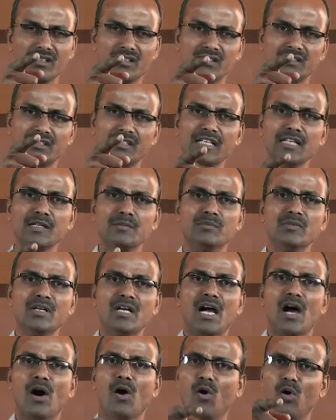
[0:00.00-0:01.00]
seem
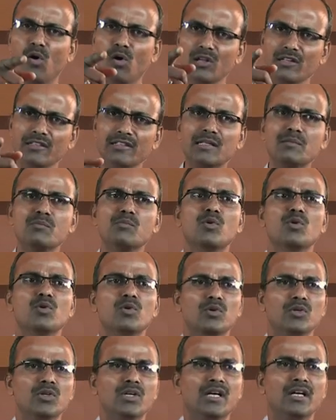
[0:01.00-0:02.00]
all the
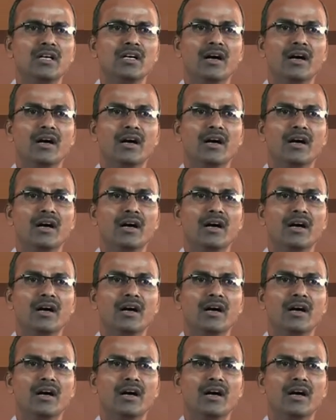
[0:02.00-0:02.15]
more